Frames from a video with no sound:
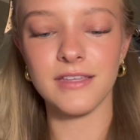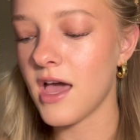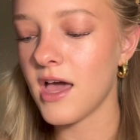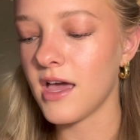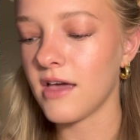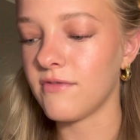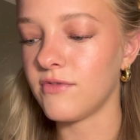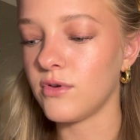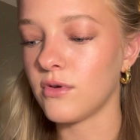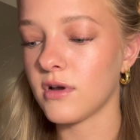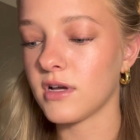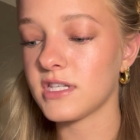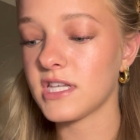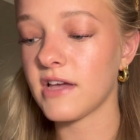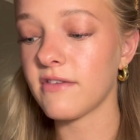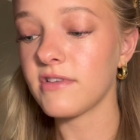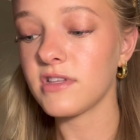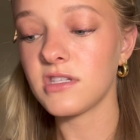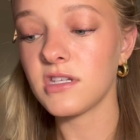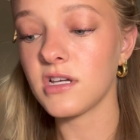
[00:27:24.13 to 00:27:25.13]
If you guys
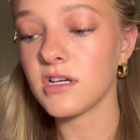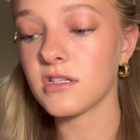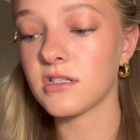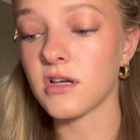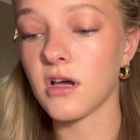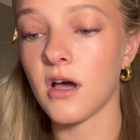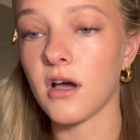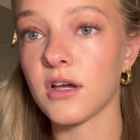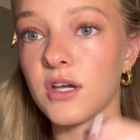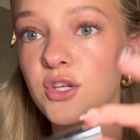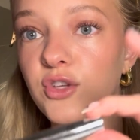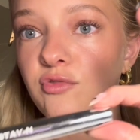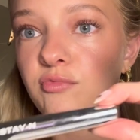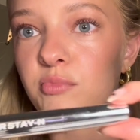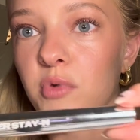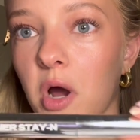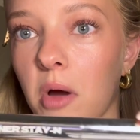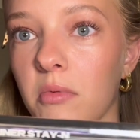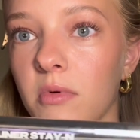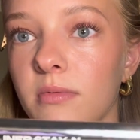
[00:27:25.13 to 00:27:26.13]
have a TikTok, you've
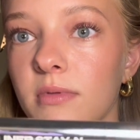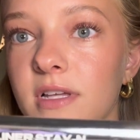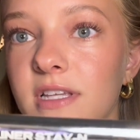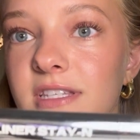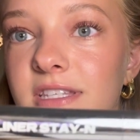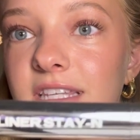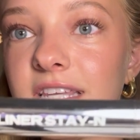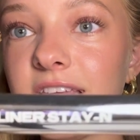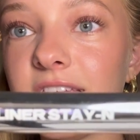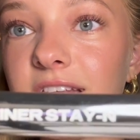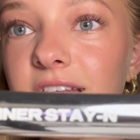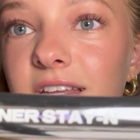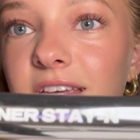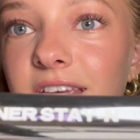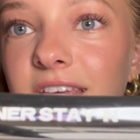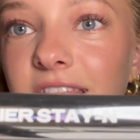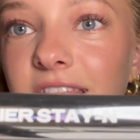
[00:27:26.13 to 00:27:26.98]
probably seen